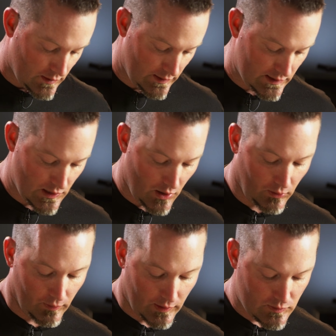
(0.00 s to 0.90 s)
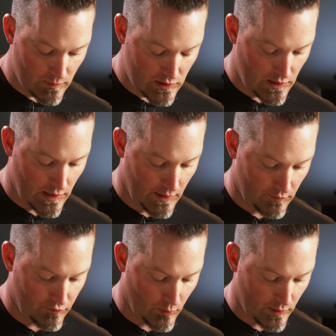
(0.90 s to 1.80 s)
This knuckle is
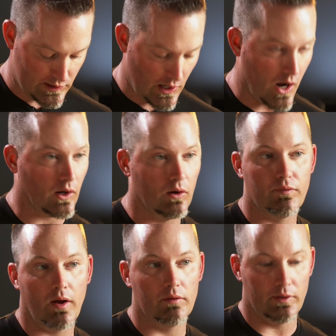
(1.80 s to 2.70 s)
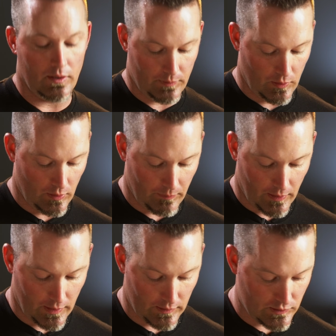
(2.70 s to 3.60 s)
machined for a stock 05 and up unit
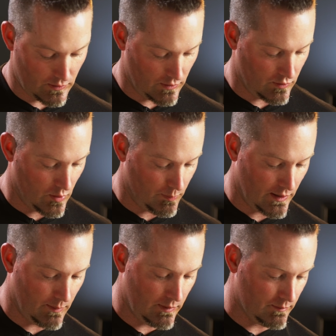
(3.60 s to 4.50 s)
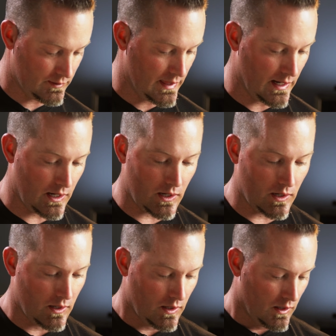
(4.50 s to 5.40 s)
bearing, so there's no problems there,
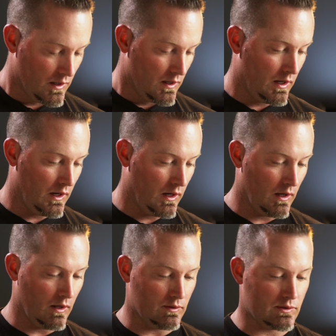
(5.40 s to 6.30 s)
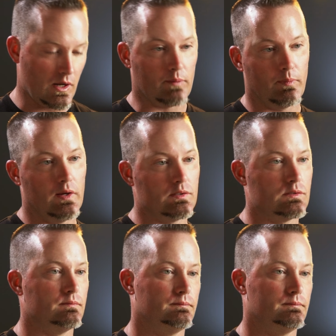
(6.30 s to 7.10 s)
and stock brakes.